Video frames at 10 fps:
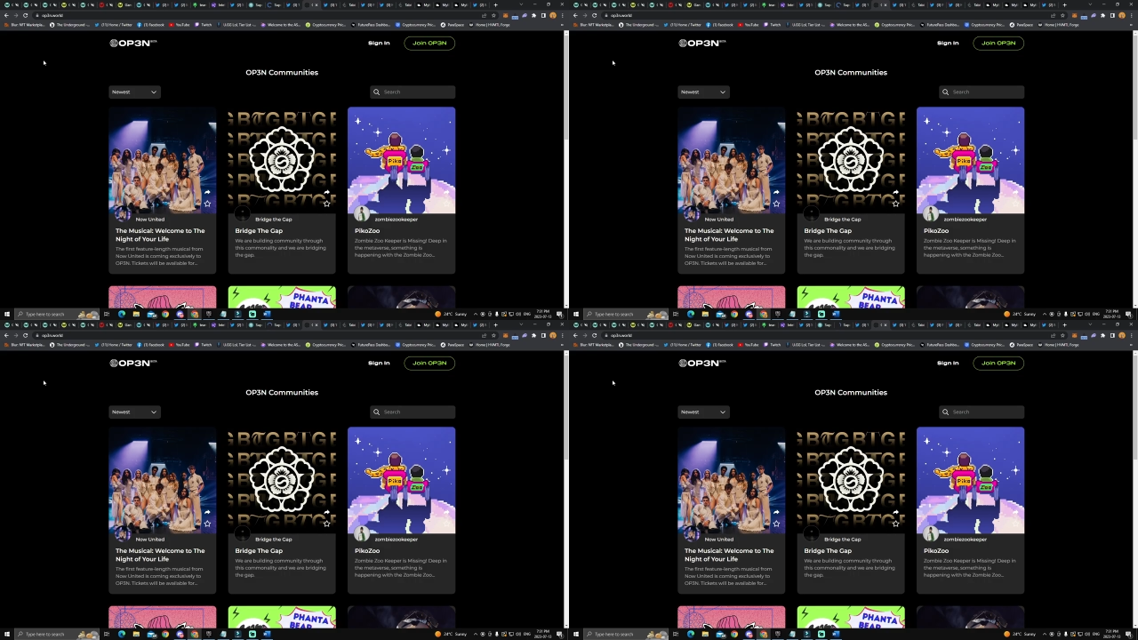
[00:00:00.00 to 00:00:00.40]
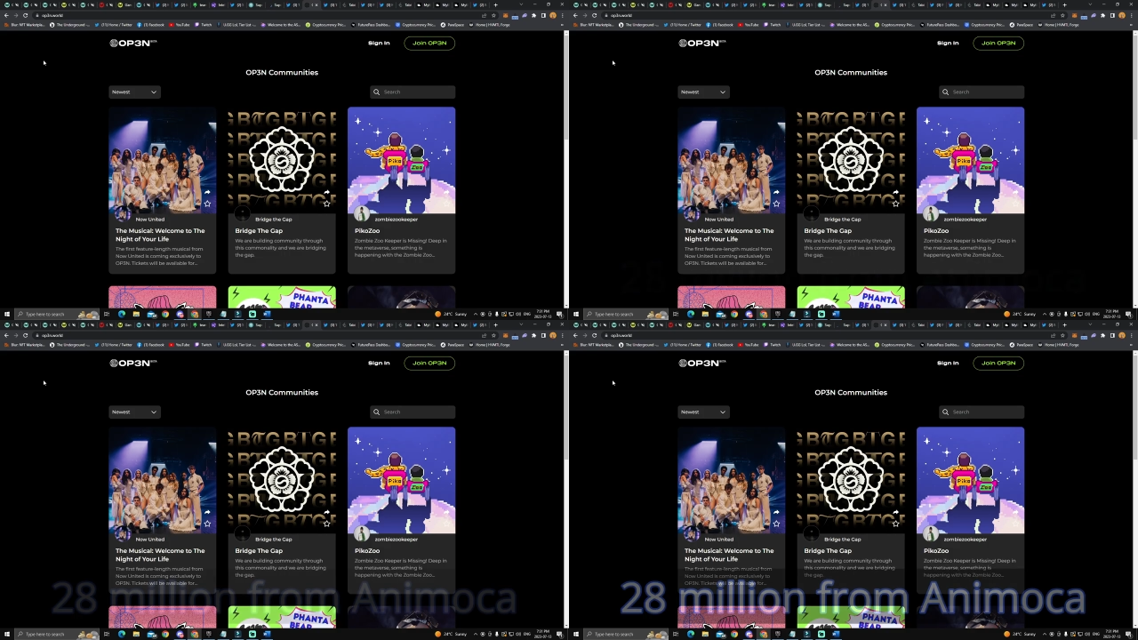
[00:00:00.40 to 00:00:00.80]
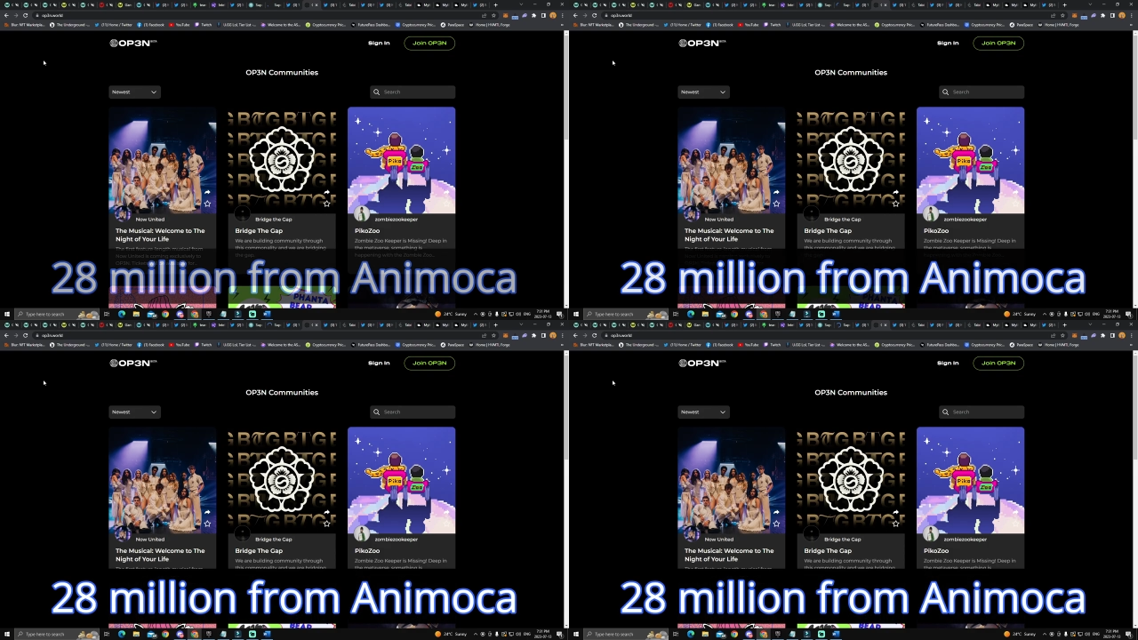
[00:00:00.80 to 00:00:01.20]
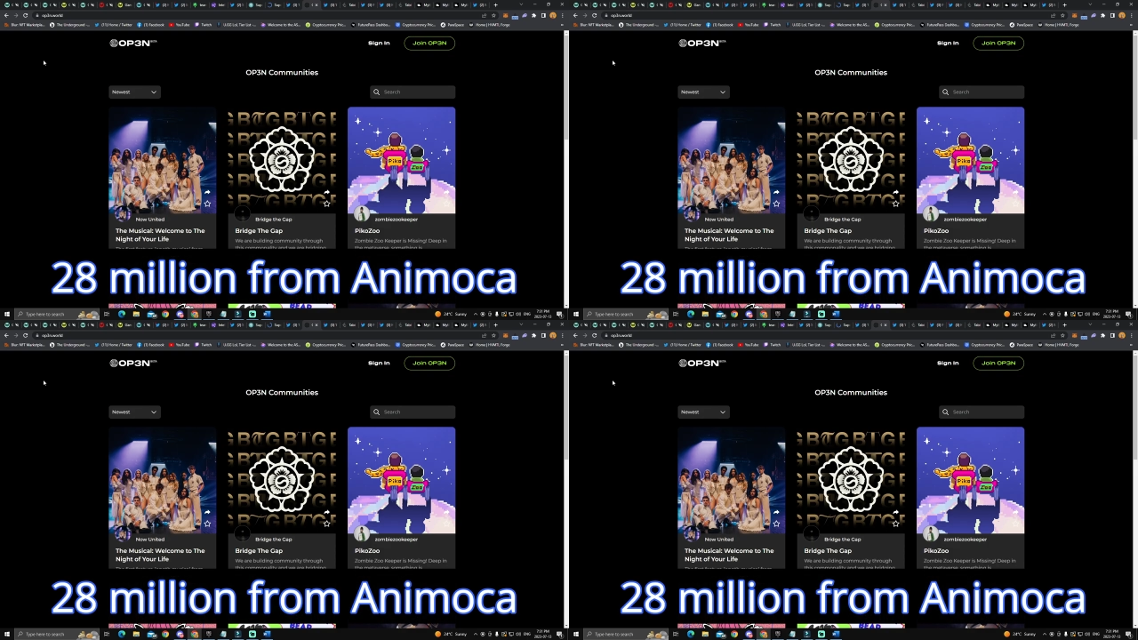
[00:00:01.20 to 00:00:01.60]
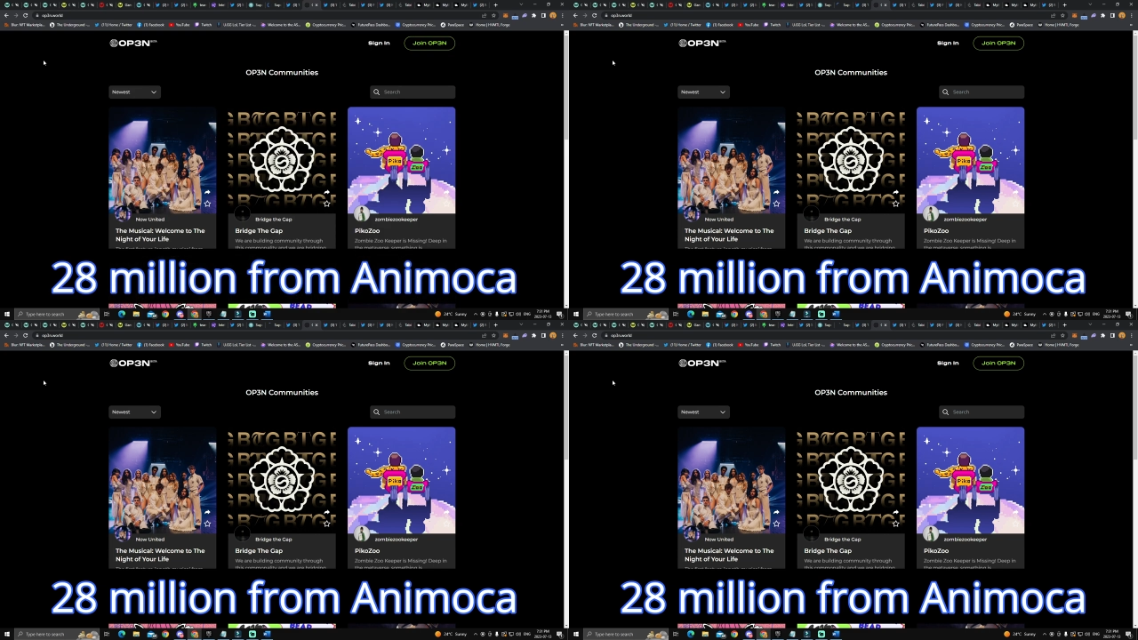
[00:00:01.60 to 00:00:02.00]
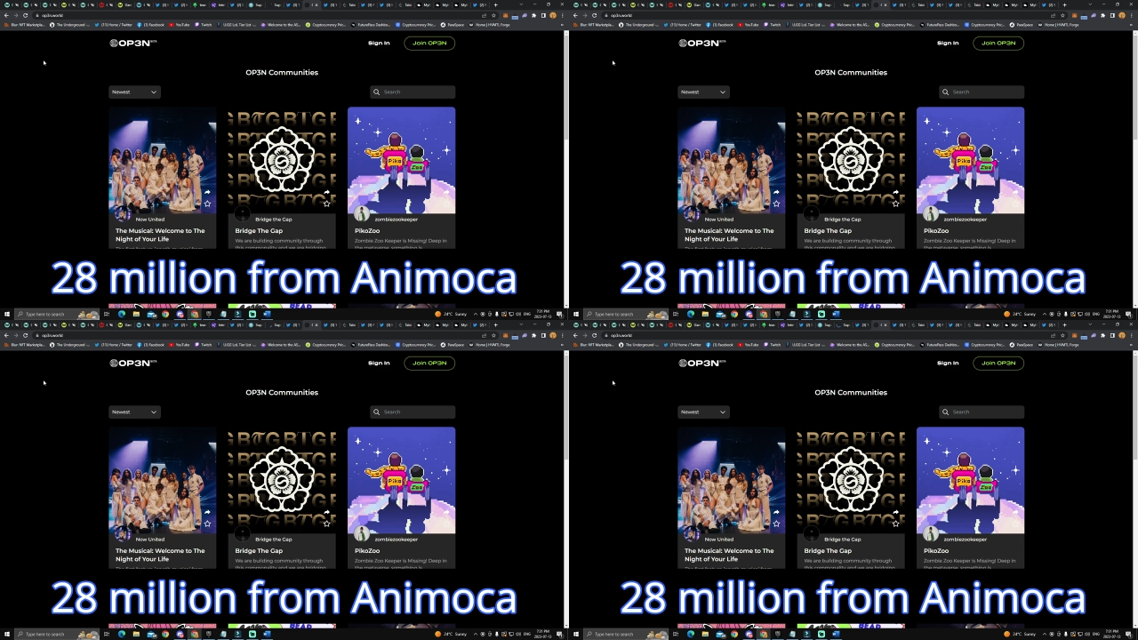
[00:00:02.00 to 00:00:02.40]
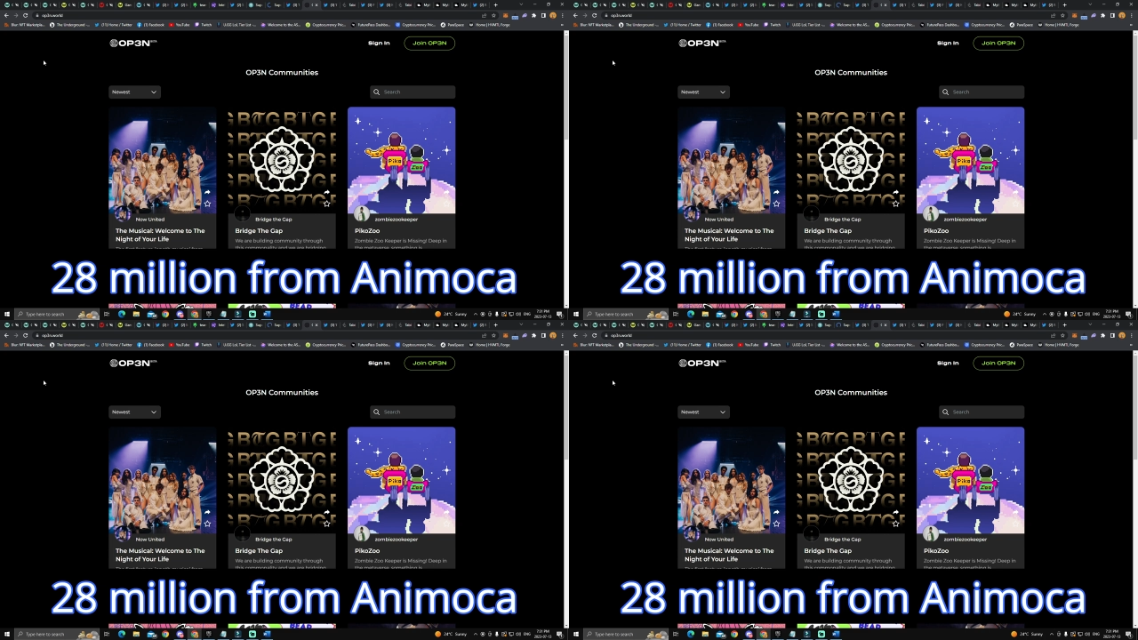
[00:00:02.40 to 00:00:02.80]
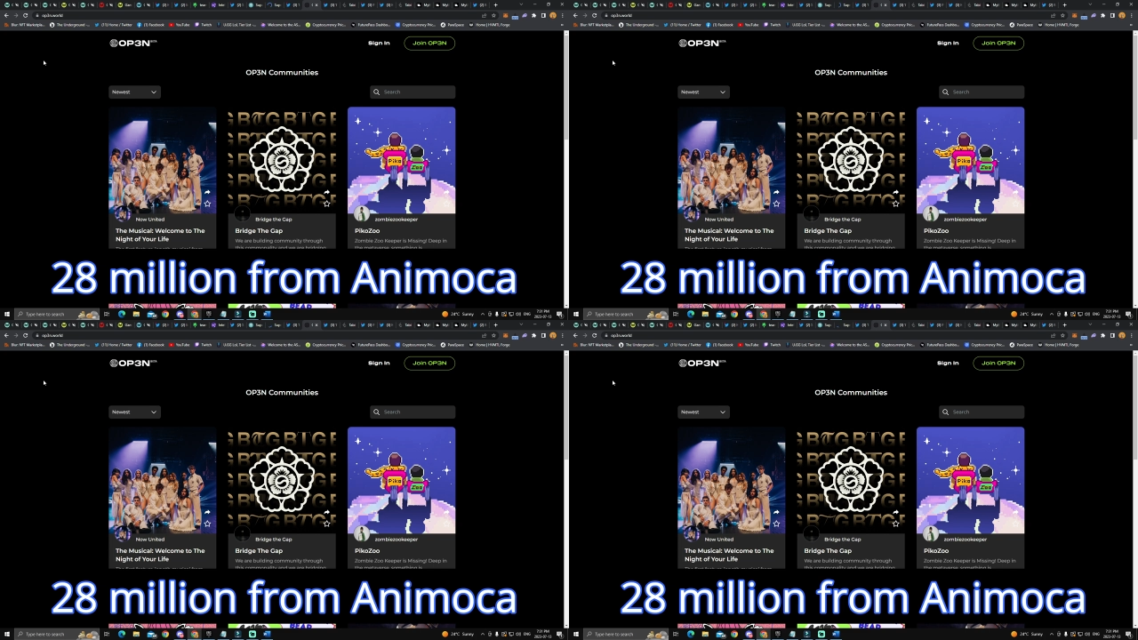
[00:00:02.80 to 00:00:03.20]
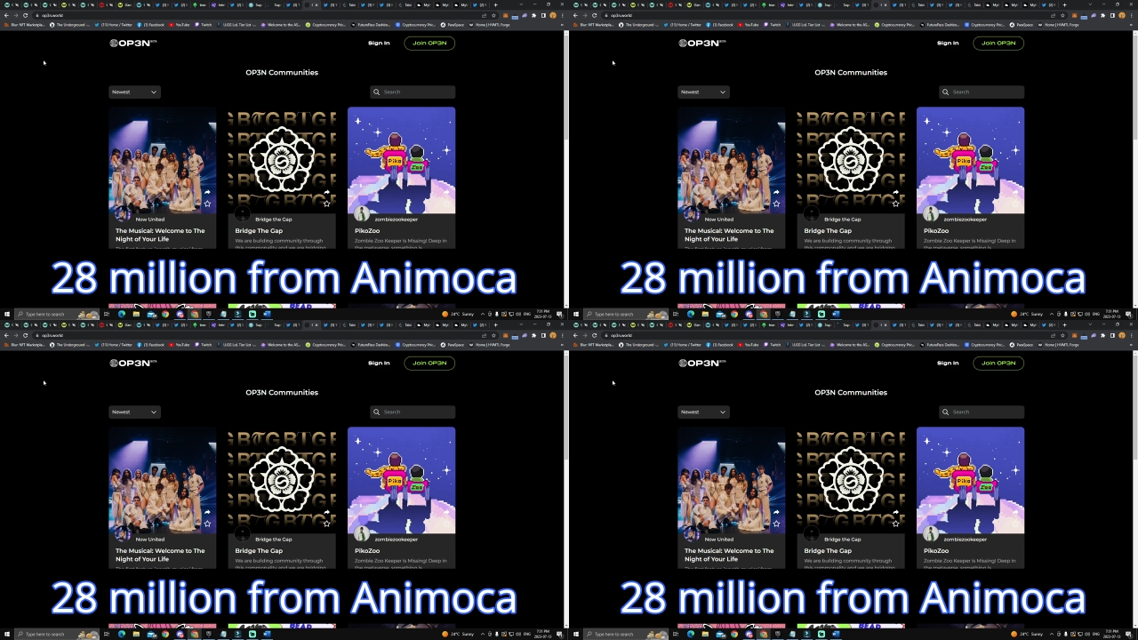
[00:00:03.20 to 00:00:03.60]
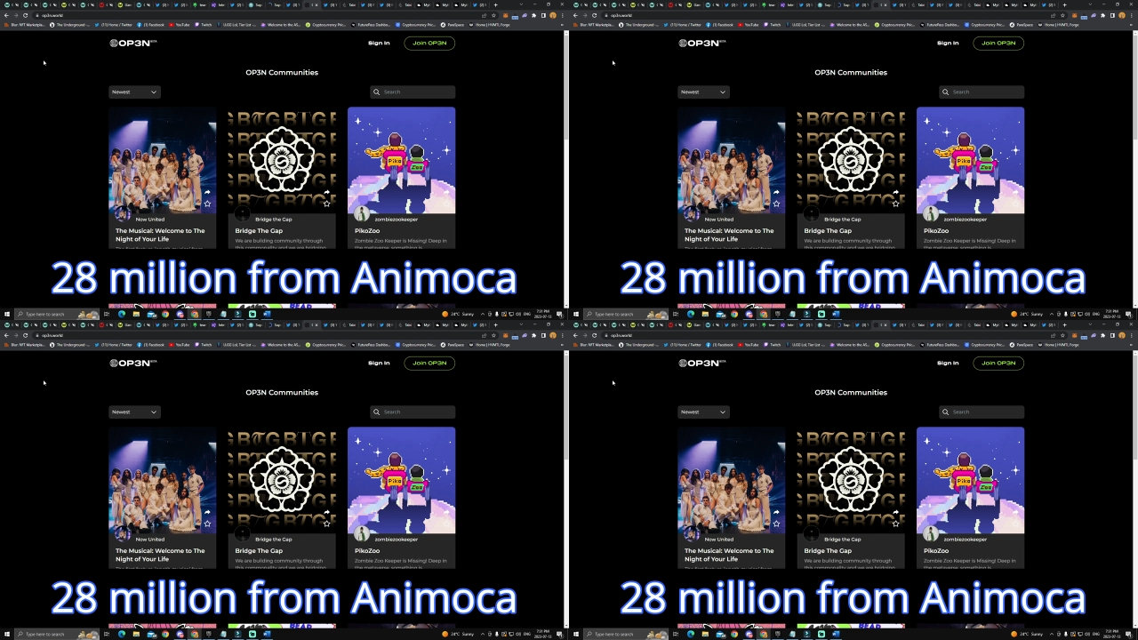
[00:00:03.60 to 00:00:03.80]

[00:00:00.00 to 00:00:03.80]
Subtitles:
[unreadable: no face in view]